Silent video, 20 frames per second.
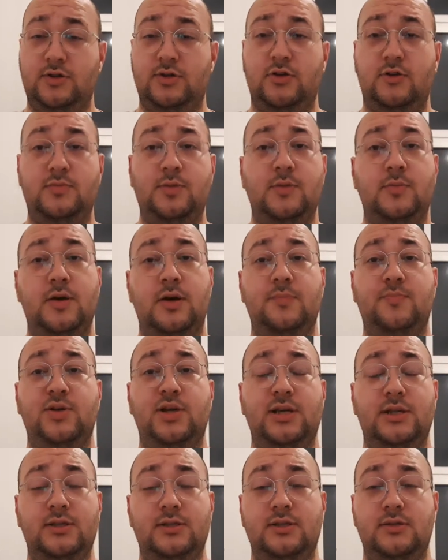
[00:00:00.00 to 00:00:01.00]
chop them up
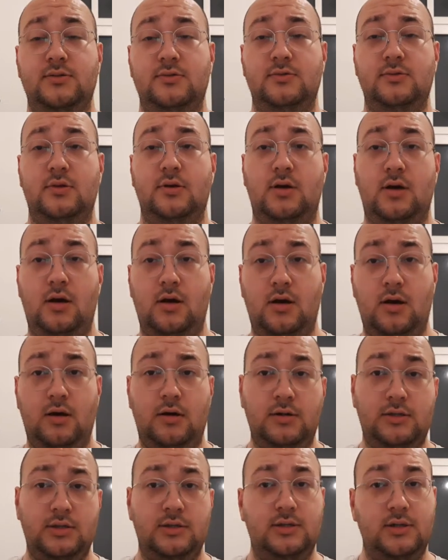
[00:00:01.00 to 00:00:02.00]
into
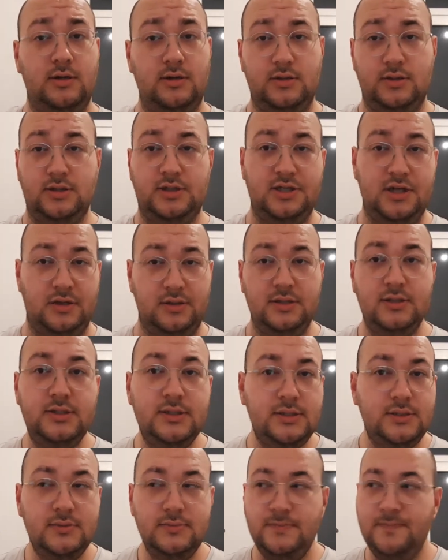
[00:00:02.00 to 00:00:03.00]
hot dog
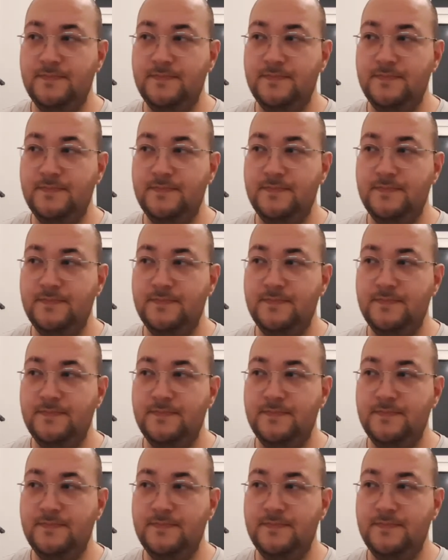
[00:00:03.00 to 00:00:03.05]
chunks